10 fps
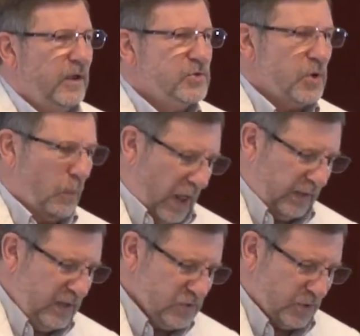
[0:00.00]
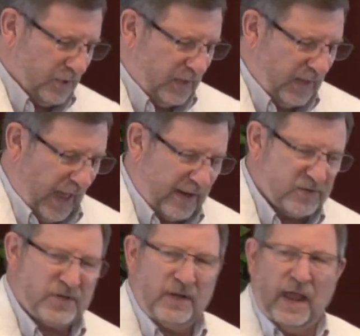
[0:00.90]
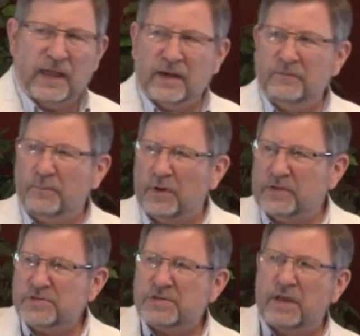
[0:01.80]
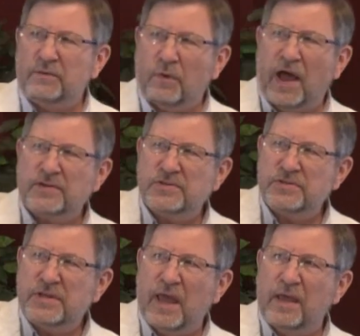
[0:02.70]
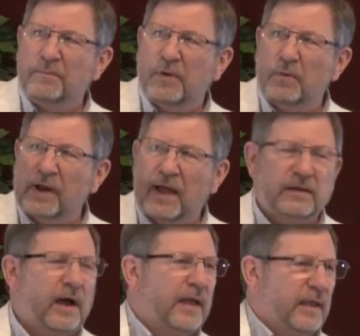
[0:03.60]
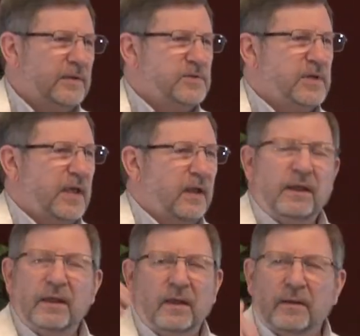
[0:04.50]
So while he's looking at it as a negative, boy, the sun rises again, but when I die, that's it.